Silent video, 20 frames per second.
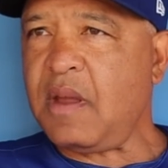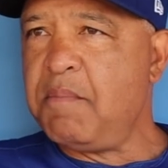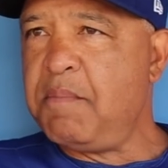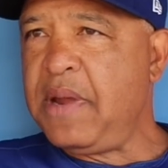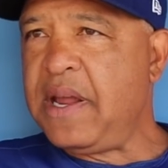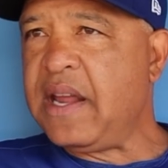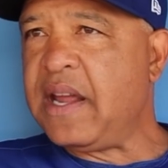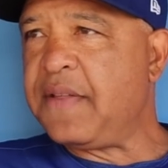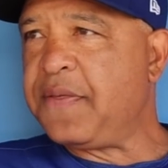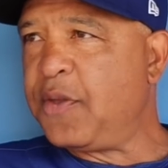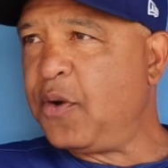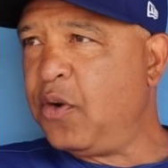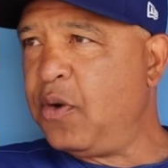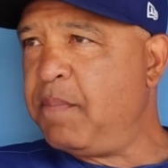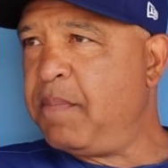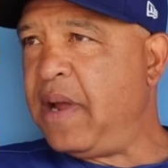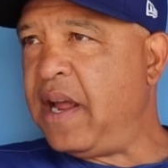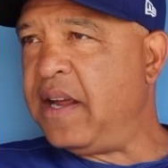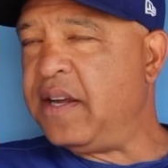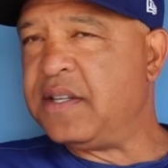being at
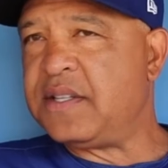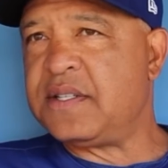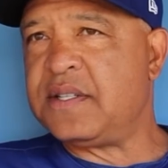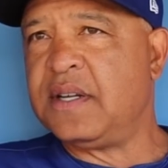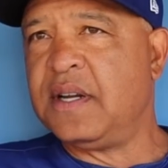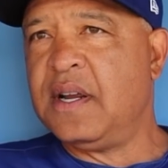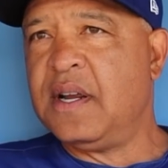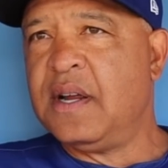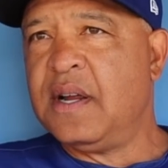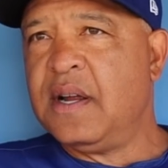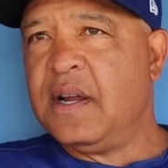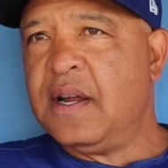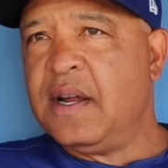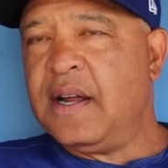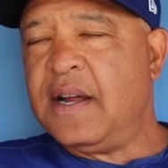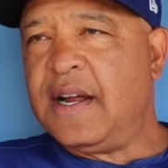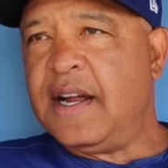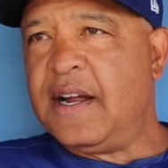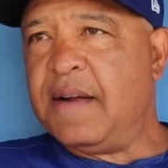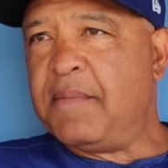third base
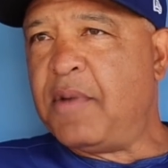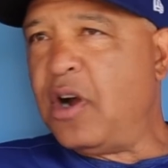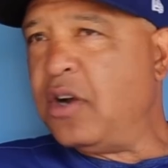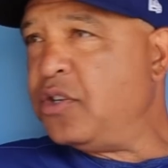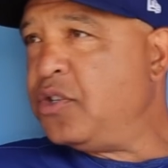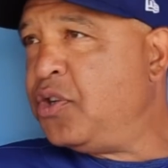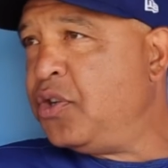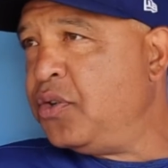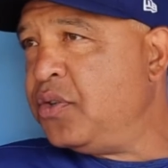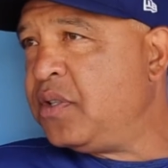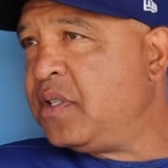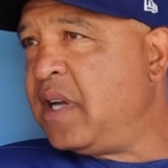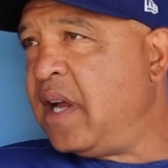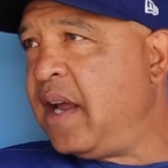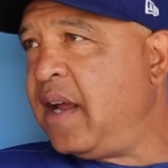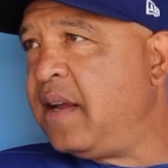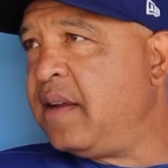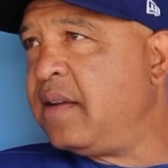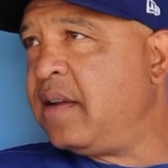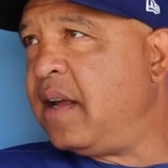on
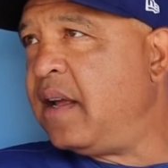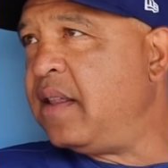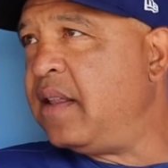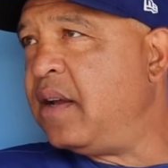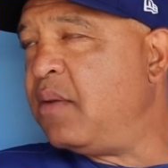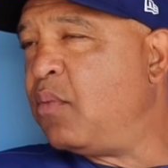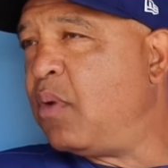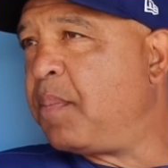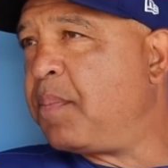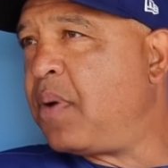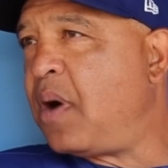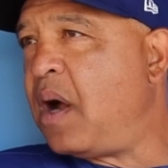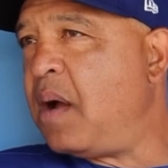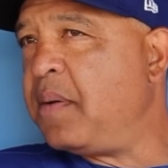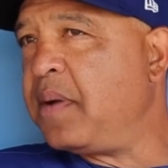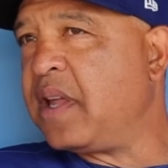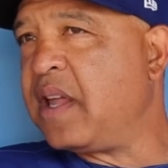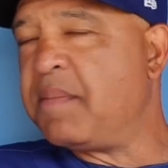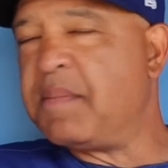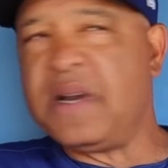Tuesday, and then we'll
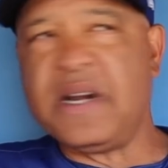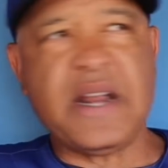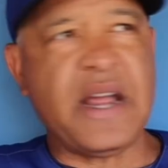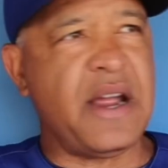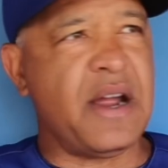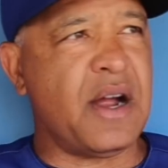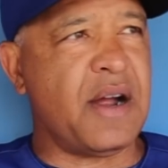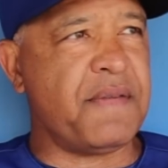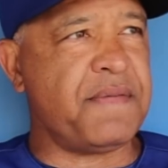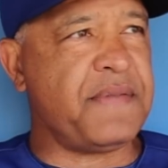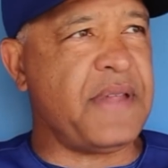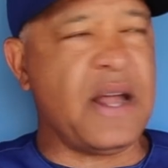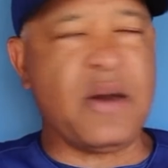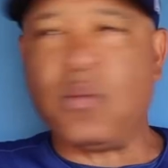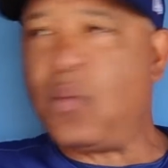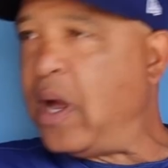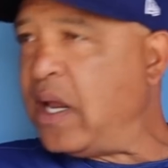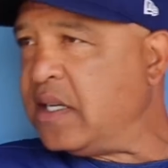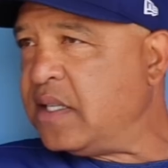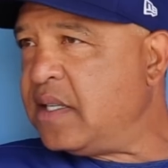probably give him a day off
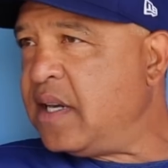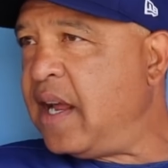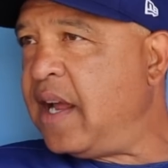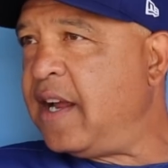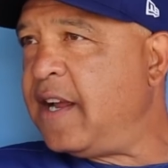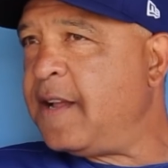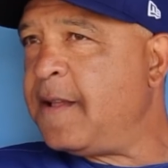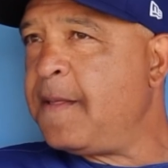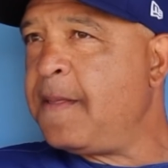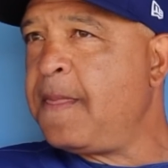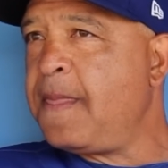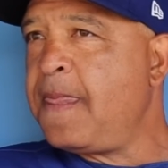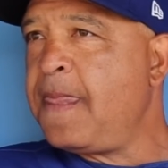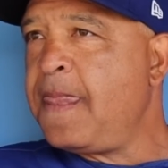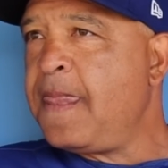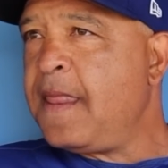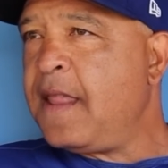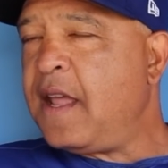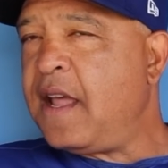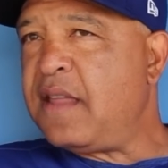that Wednesday,
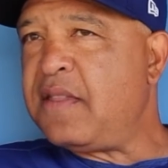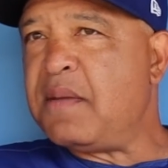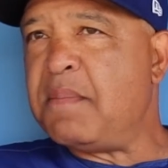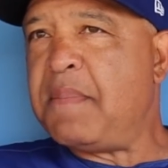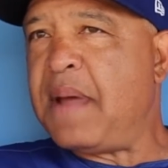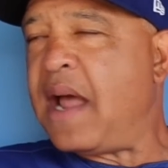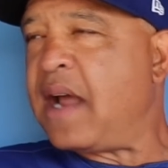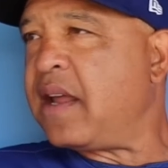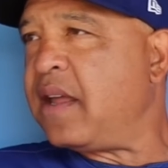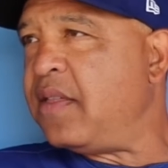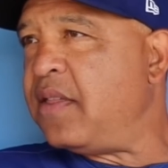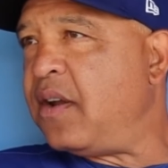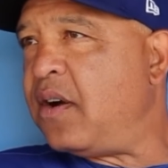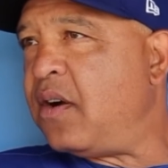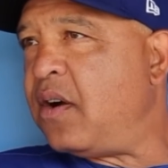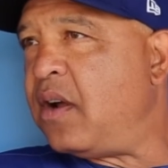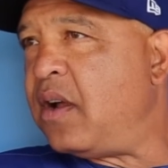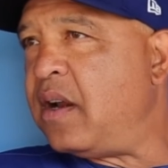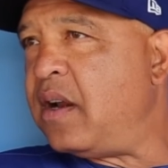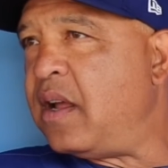and then back in
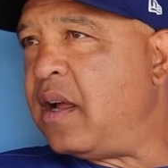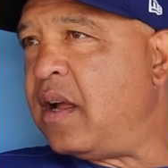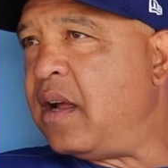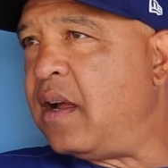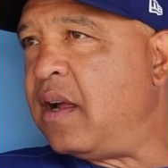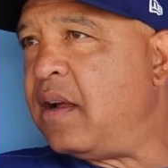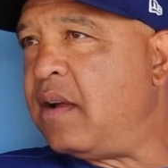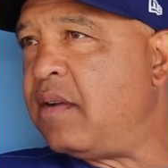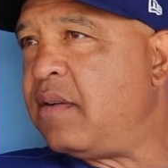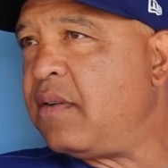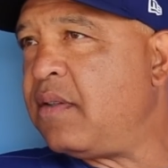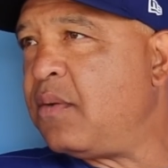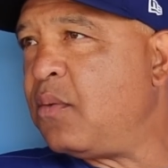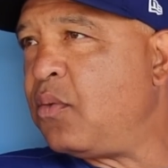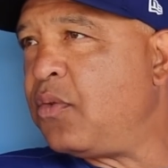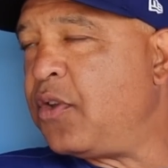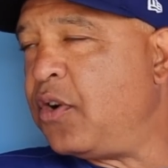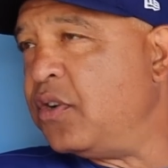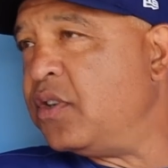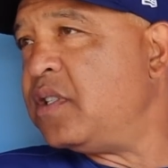there on
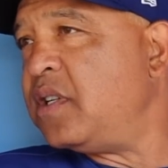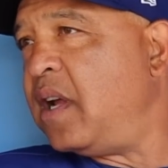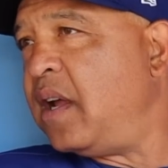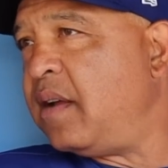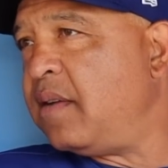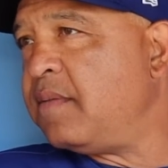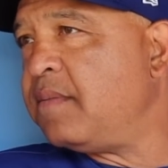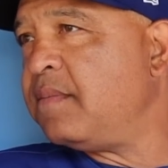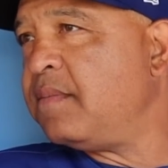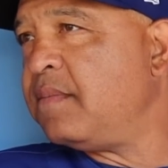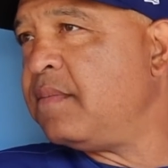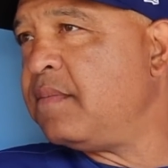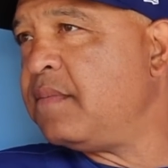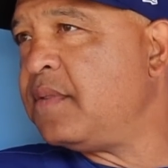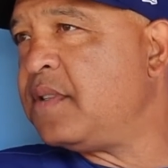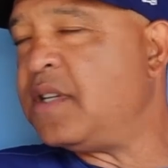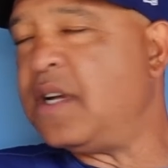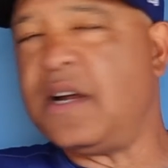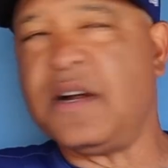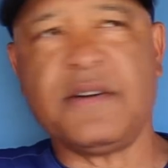Thursday.
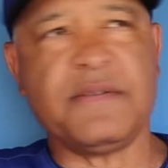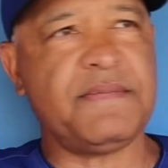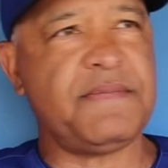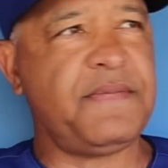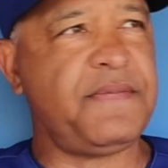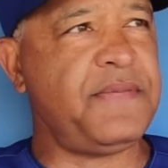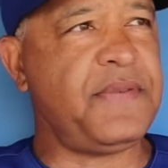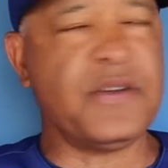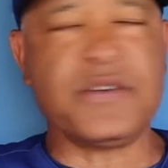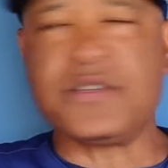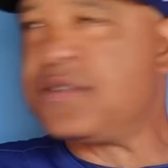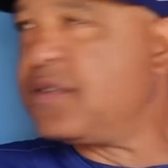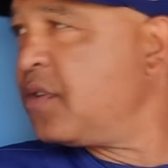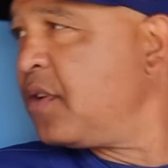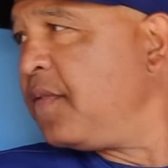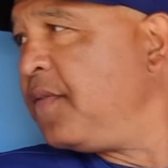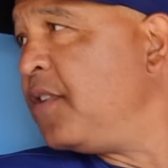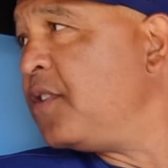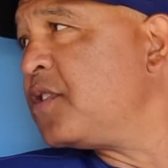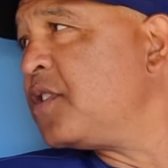So, feels
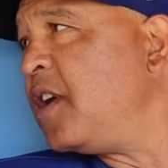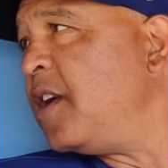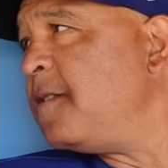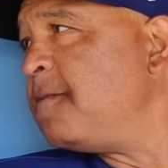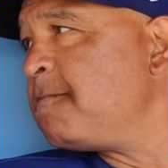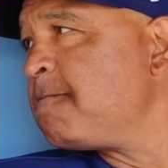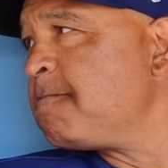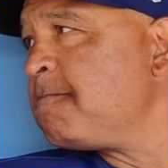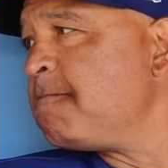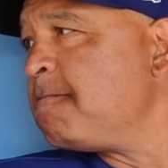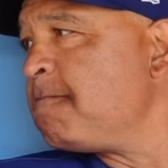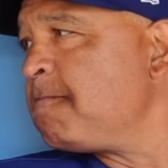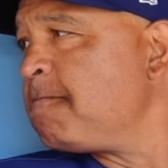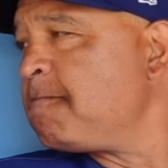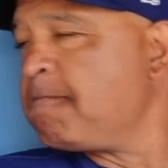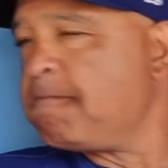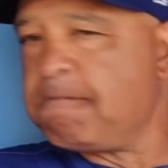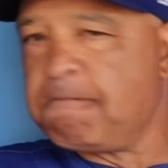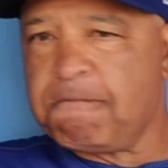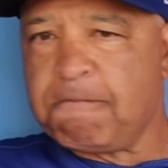good. Chris
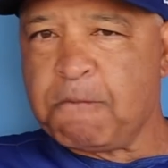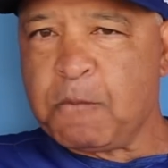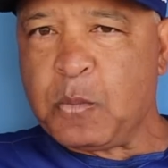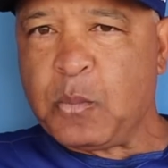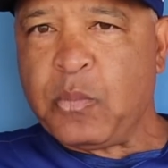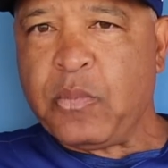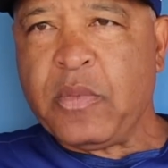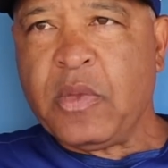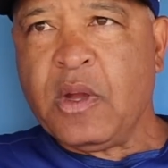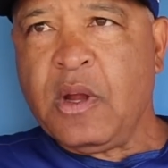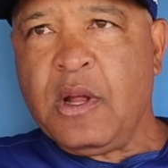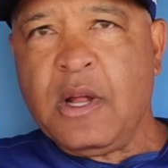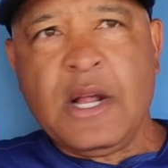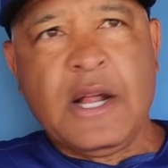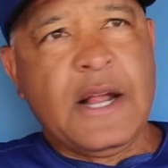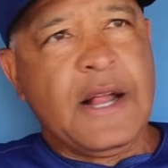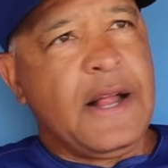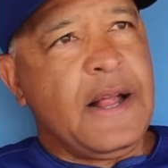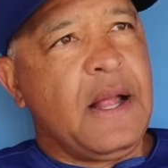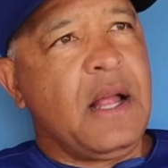Taylor out there
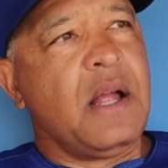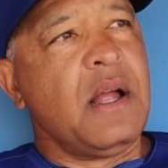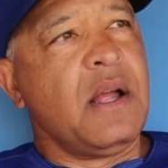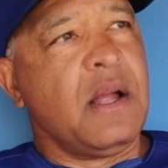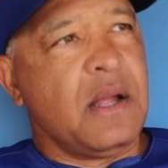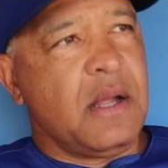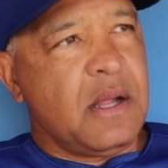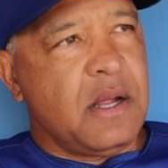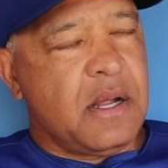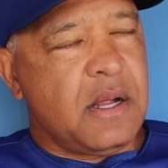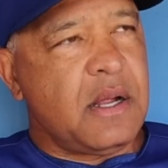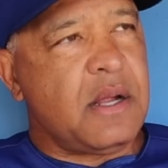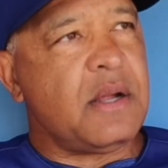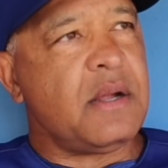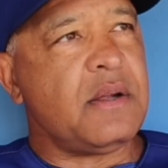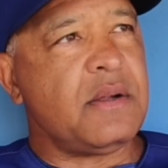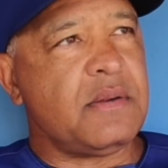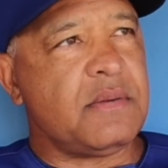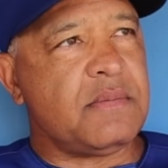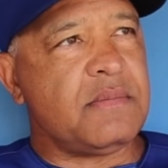shagging flies. Where is
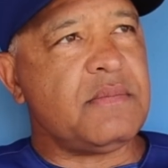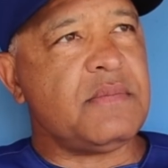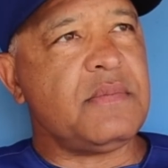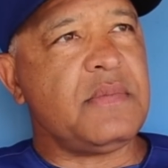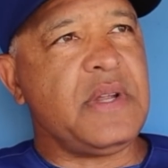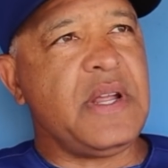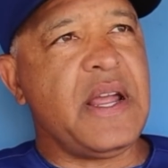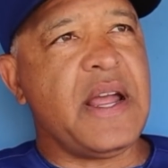he standing?